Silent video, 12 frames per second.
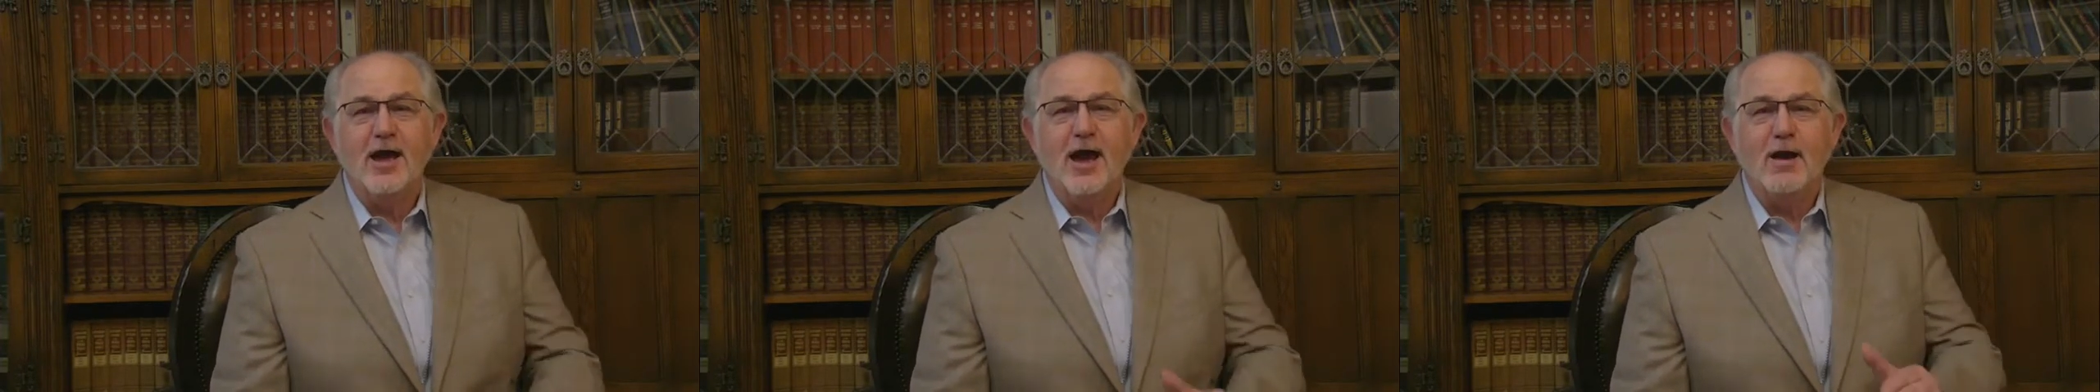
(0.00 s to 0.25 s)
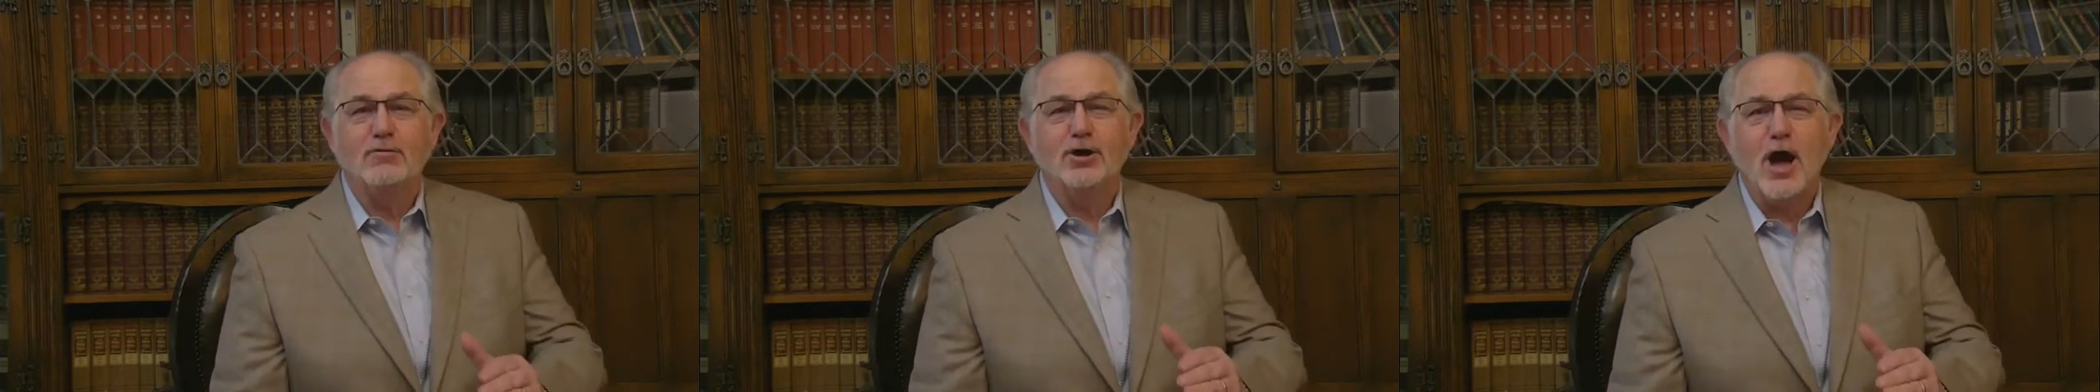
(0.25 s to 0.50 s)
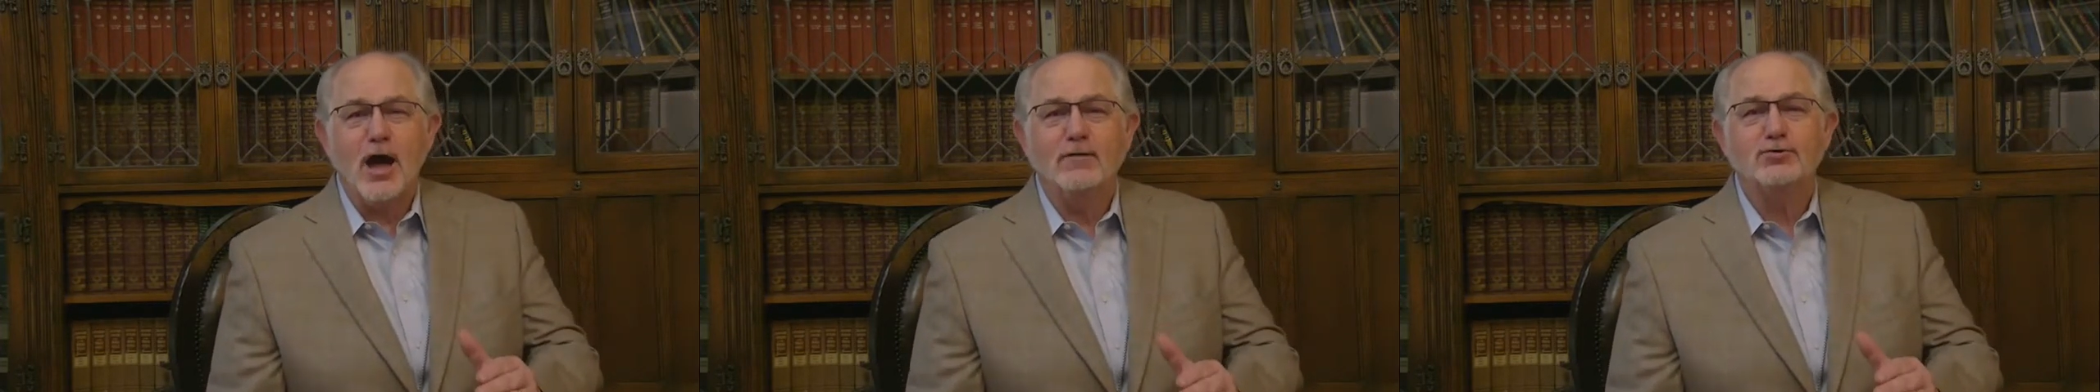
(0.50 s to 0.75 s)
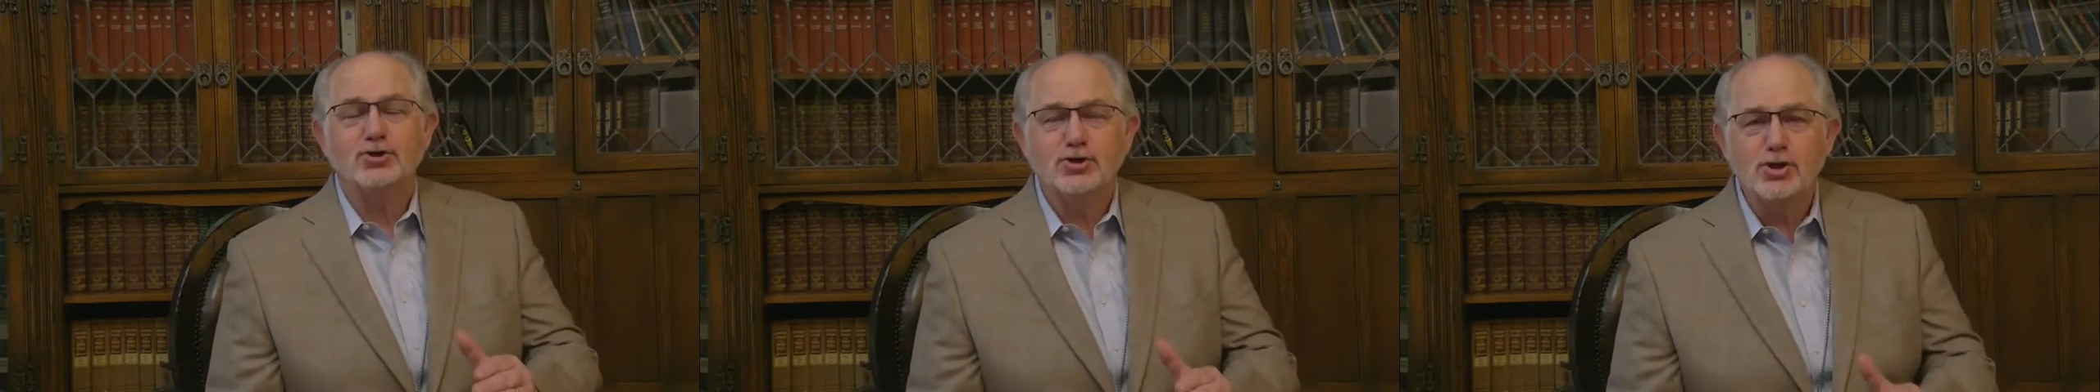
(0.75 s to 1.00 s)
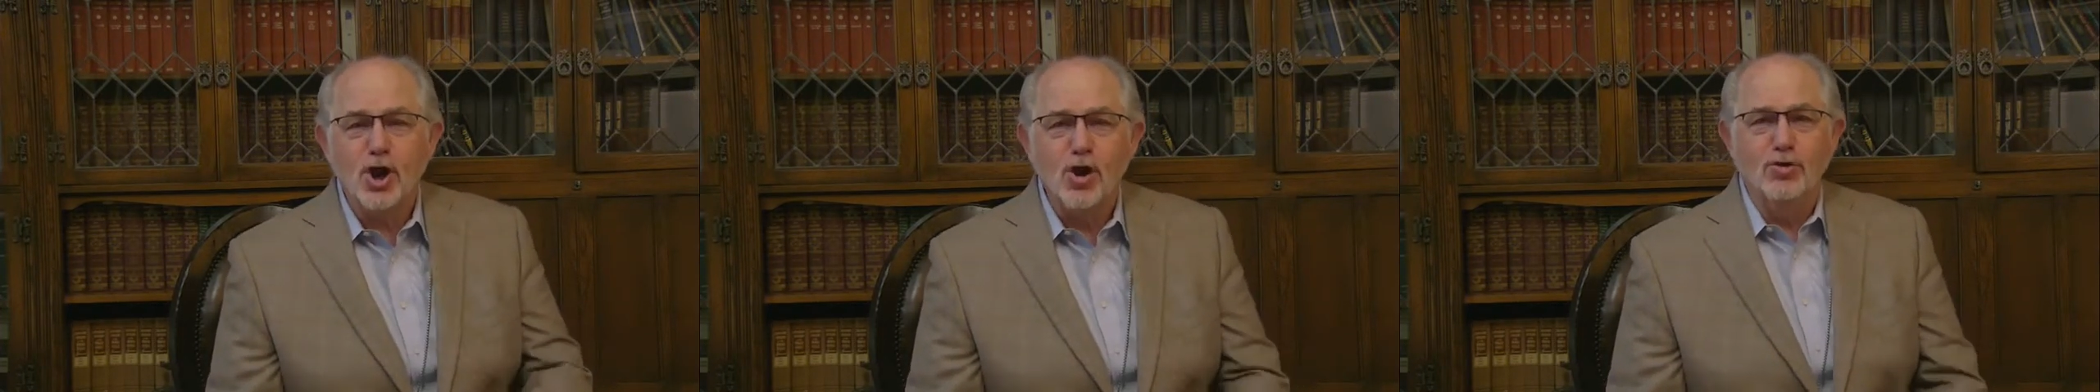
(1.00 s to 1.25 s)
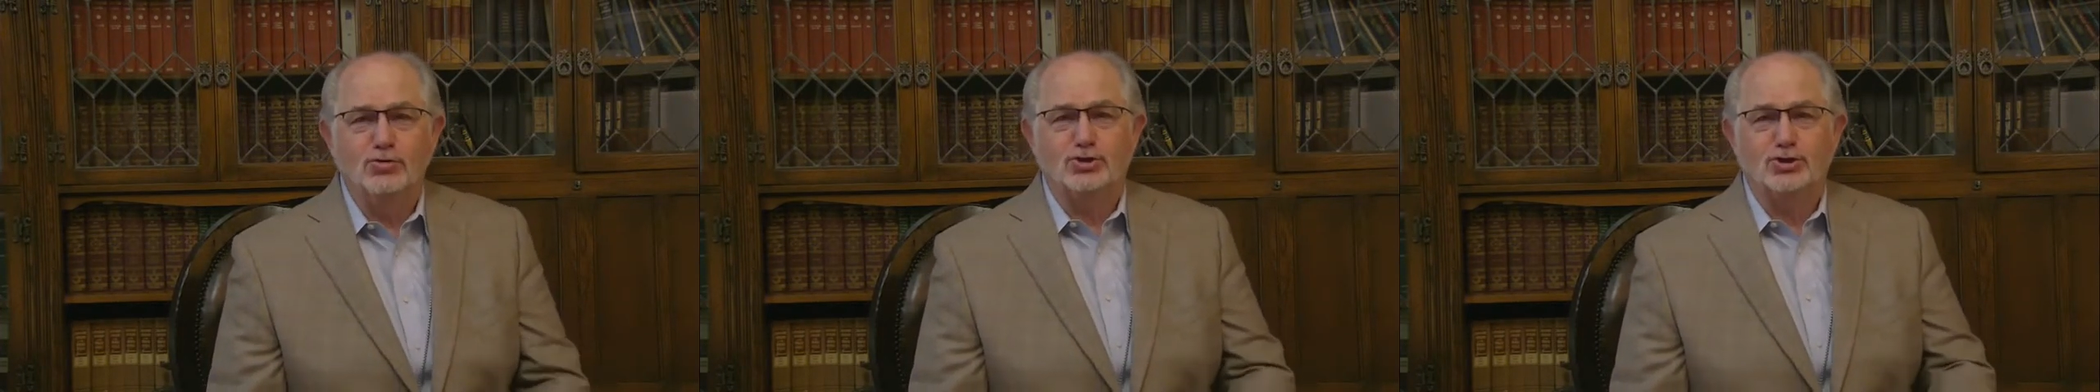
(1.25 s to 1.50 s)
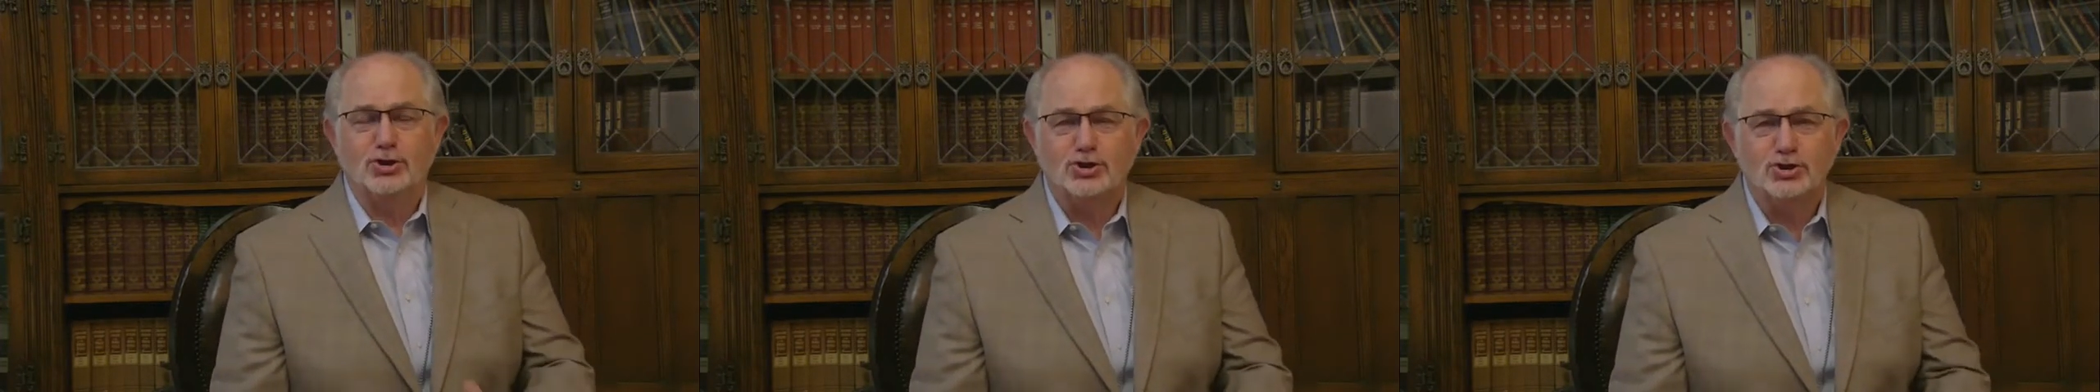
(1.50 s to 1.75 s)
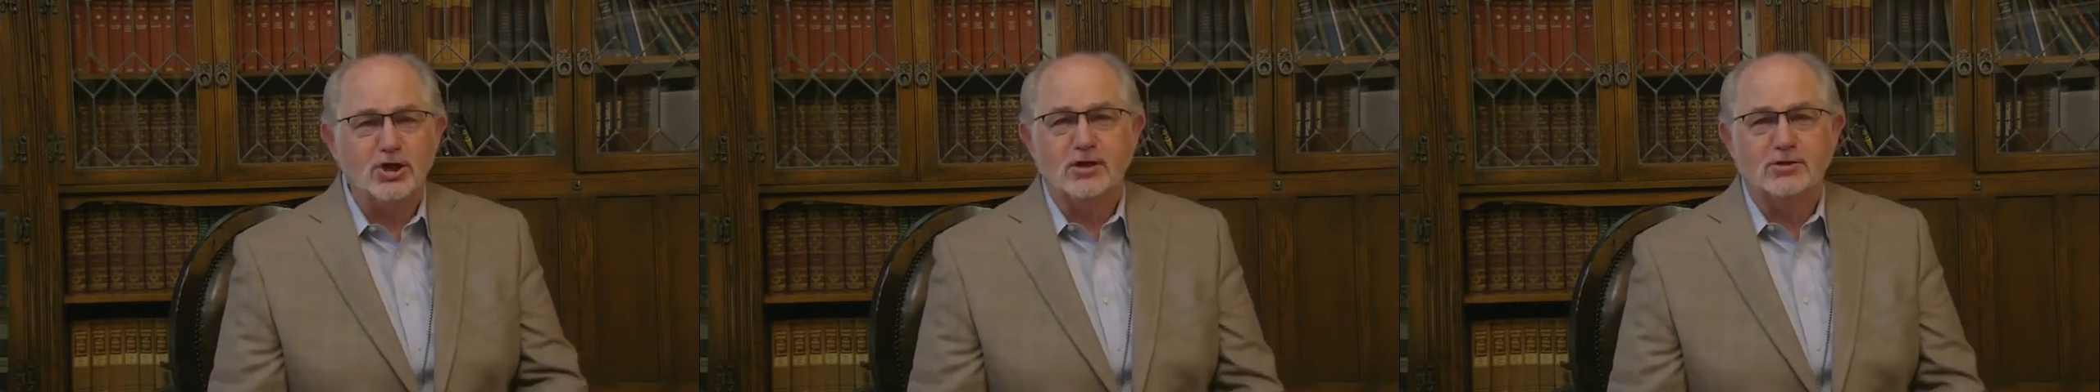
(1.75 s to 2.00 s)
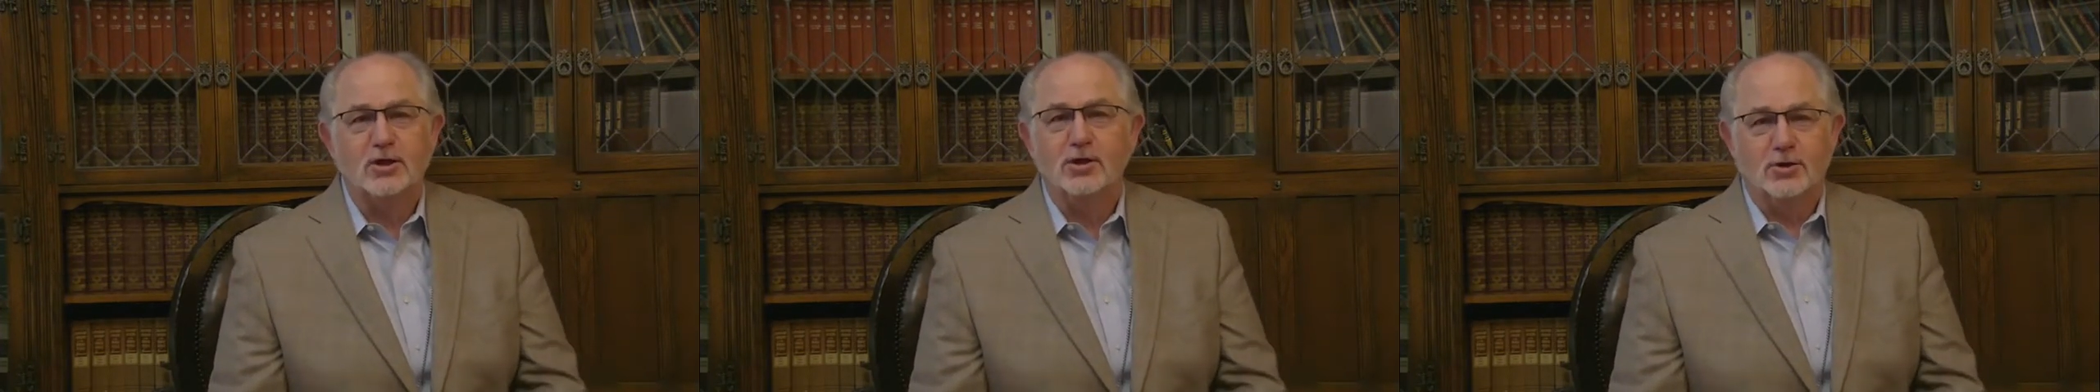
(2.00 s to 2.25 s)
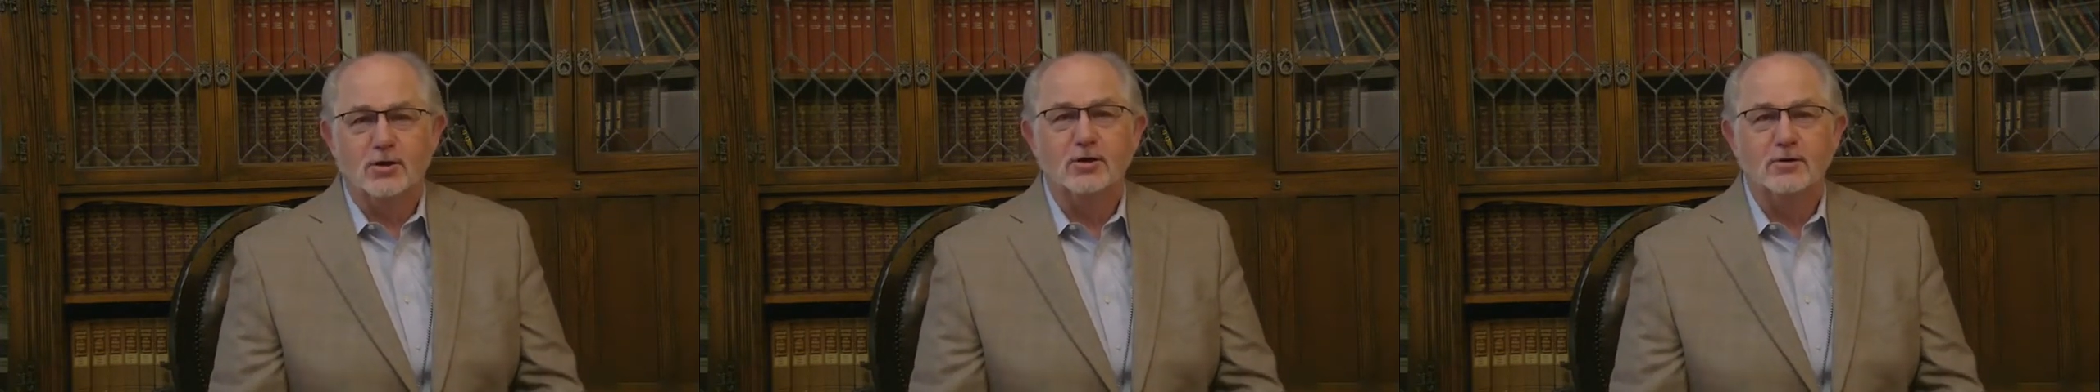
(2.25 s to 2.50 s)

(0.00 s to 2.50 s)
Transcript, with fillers: I, I have chose to seek the Lord.